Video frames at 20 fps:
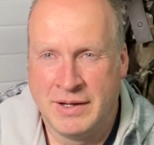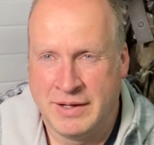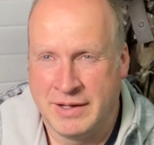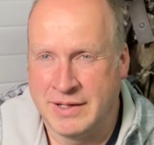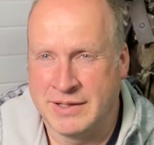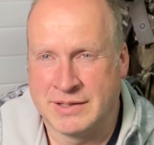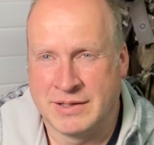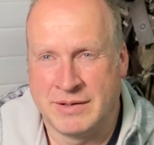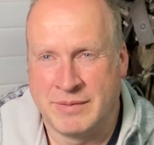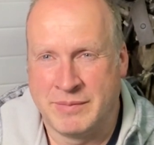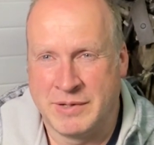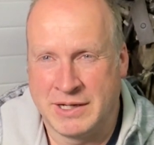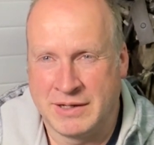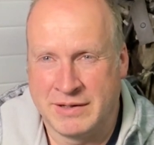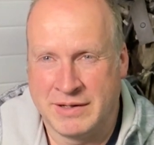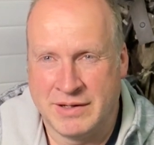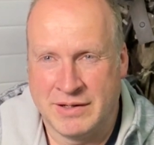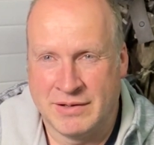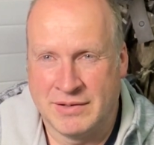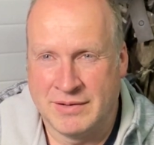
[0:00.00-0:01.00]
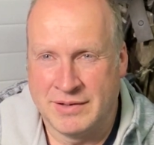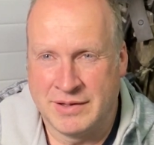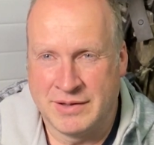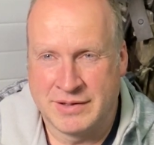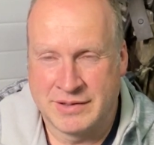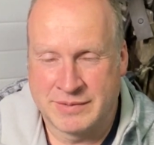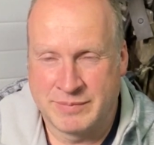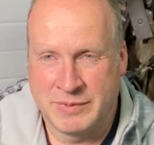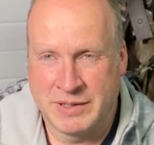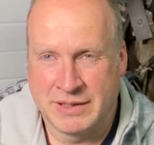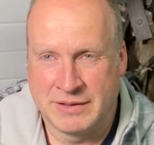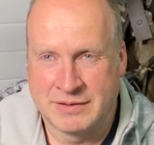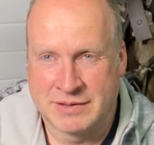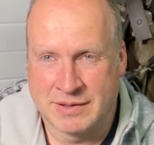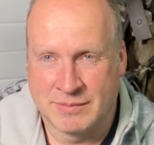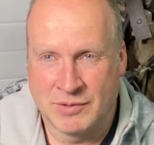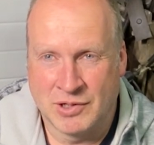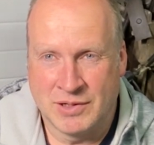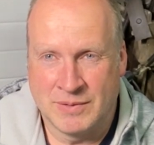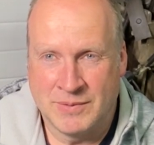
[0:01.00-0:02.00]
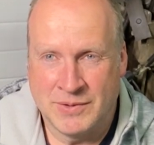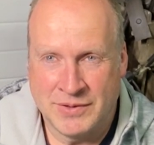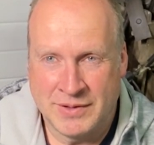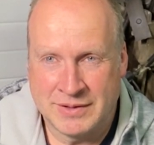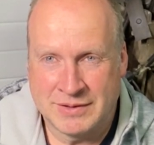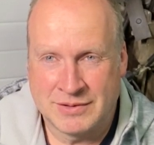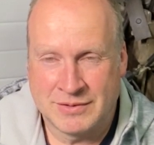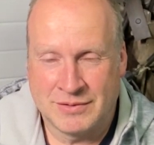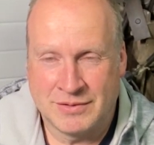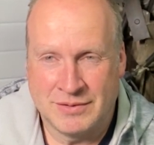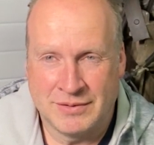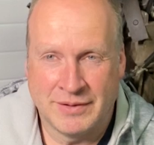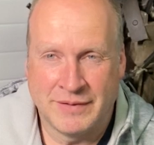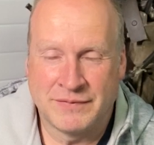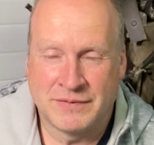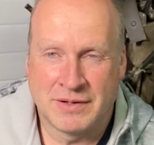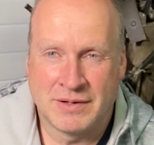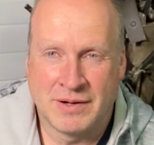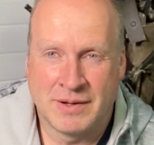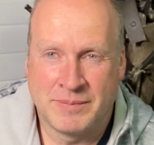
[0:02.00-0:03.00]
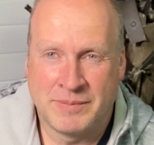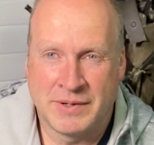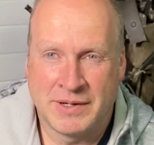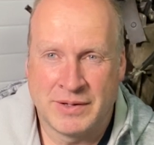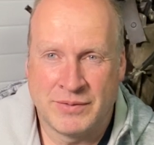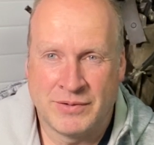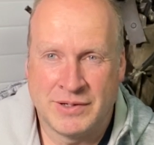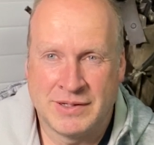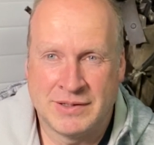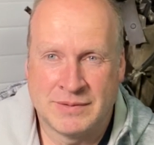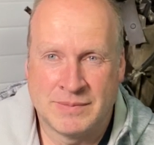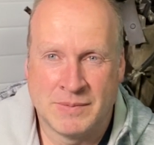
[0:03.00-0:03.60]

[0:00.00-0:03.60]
isn't a big deal in this big Suburban that's all lifted up anyways.